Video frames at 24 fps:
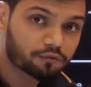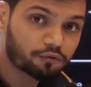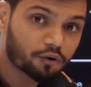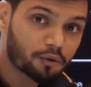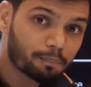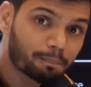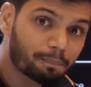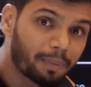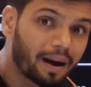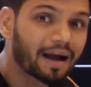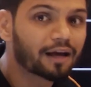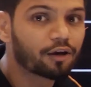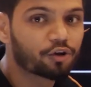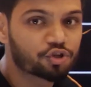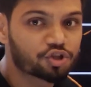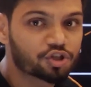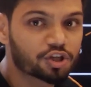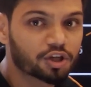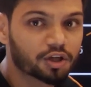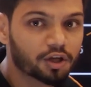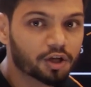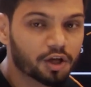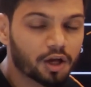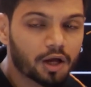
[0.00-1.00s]
for
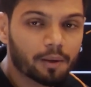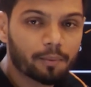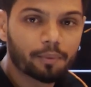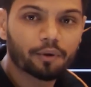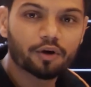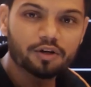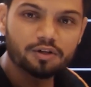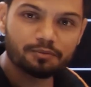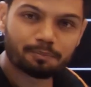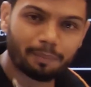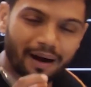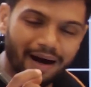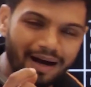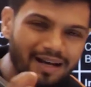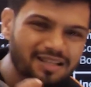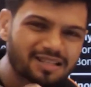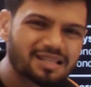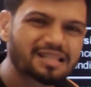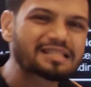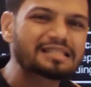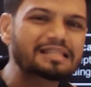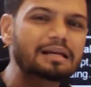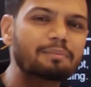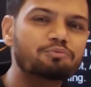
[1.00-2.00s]
biology, because biology
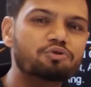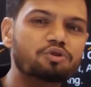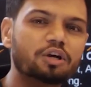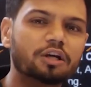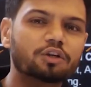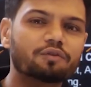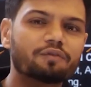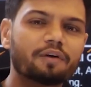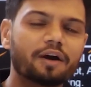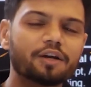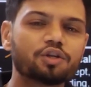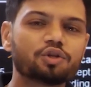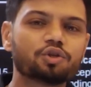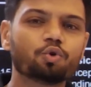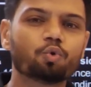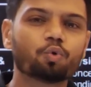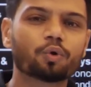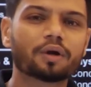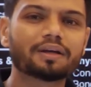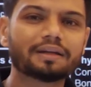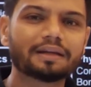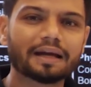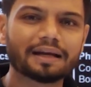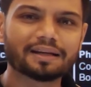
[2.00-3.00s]
is a subject where you
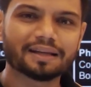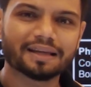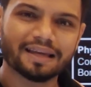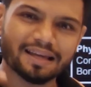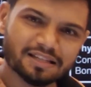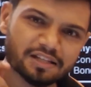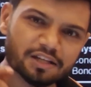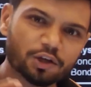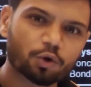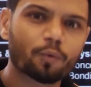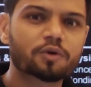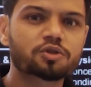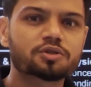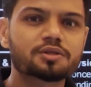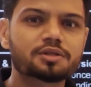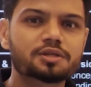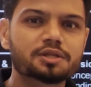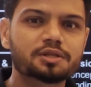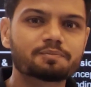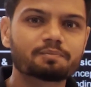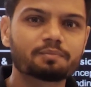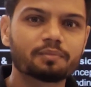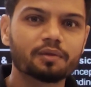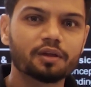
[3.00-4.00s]
can get easy
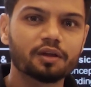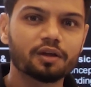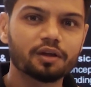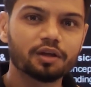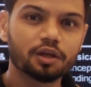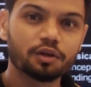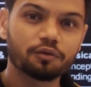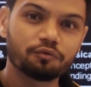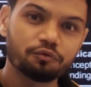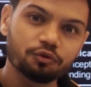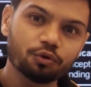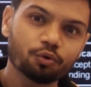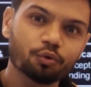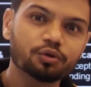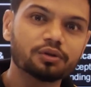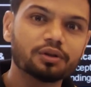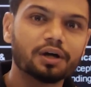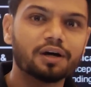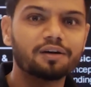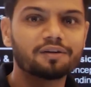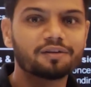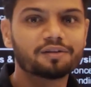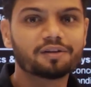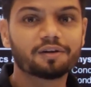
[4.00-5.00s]
questions if you know
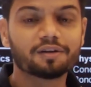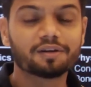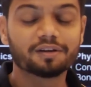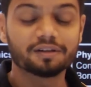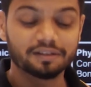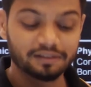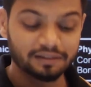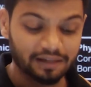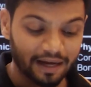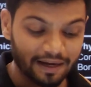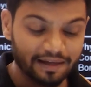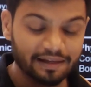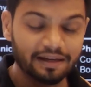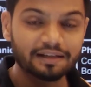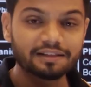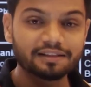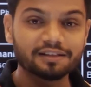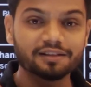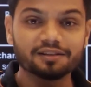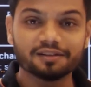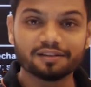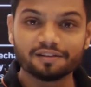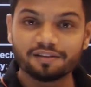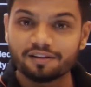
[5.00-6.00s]
the direct
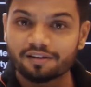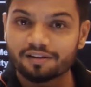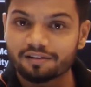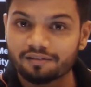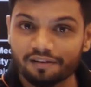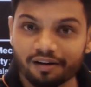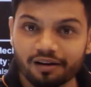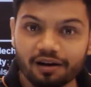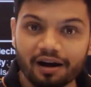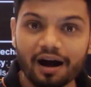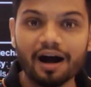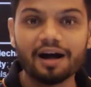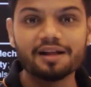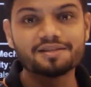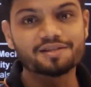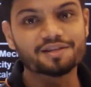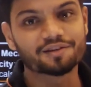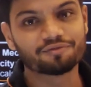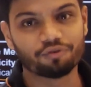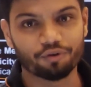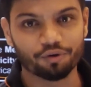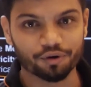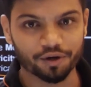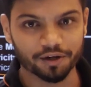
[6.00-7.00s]
answer
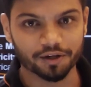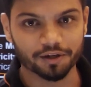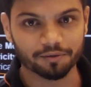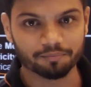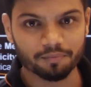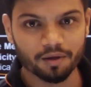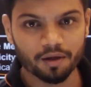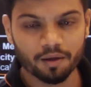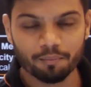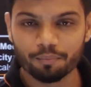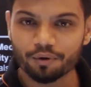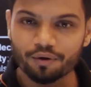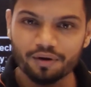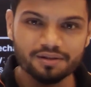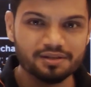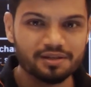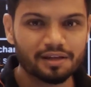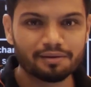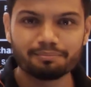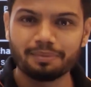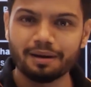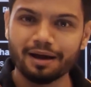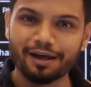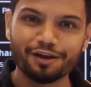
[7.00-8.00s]
for it. Because
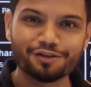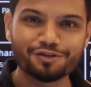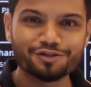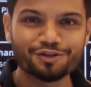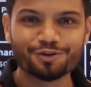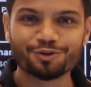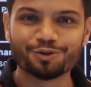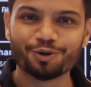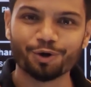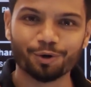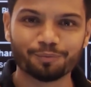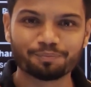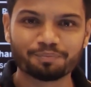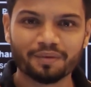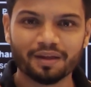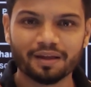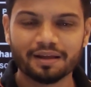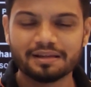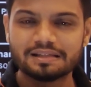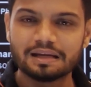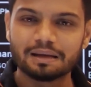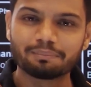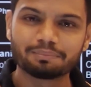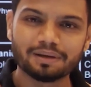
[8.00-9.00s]
in biology, you know,
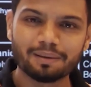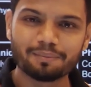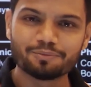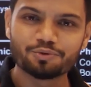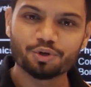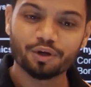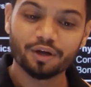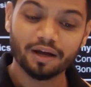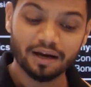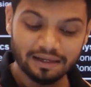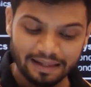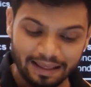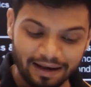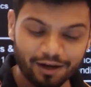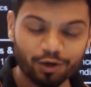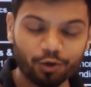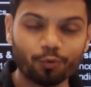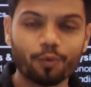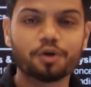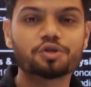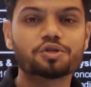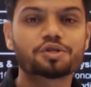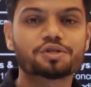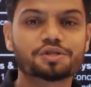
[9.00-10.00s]
sometimes you can get direct
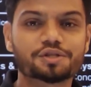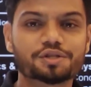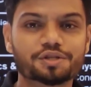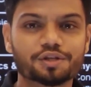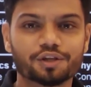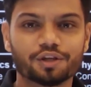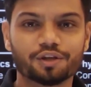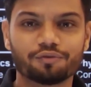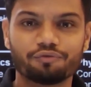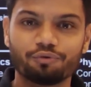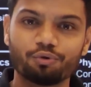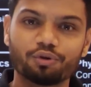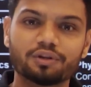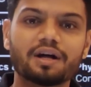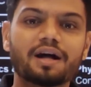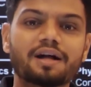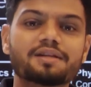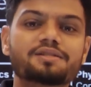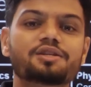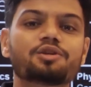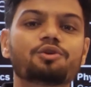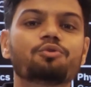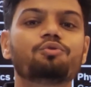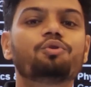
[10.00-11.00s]
questions. If you know the
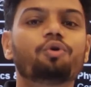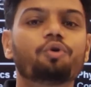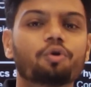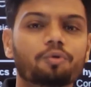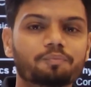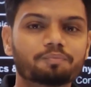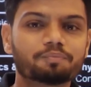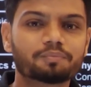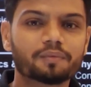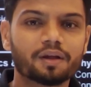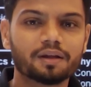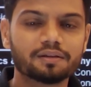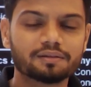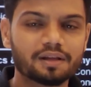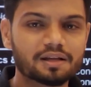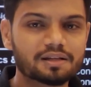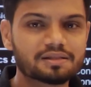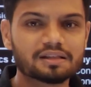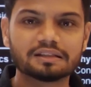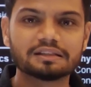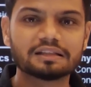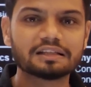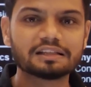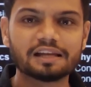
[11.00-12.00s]
answer, you know, there is
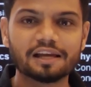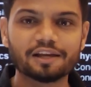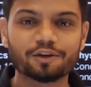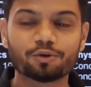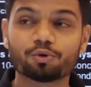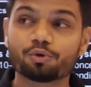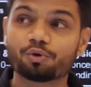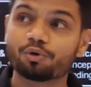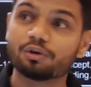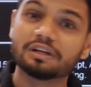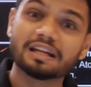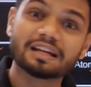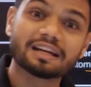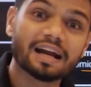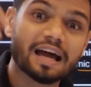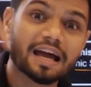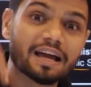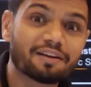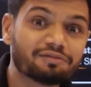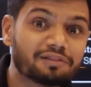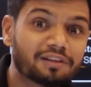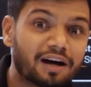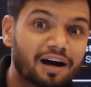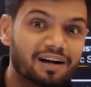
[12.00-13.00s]
nothing like you
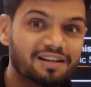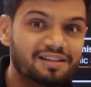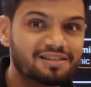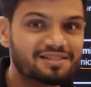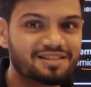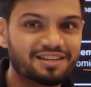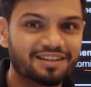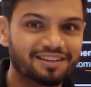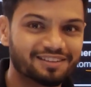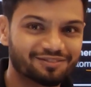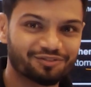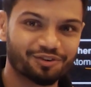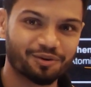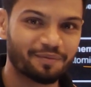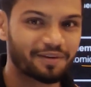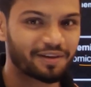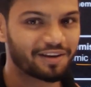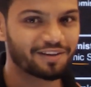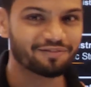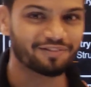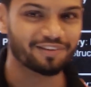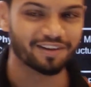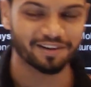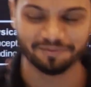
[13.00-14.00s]
derive the answer from
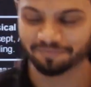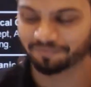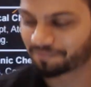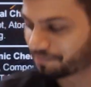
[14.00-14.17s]
anywhere.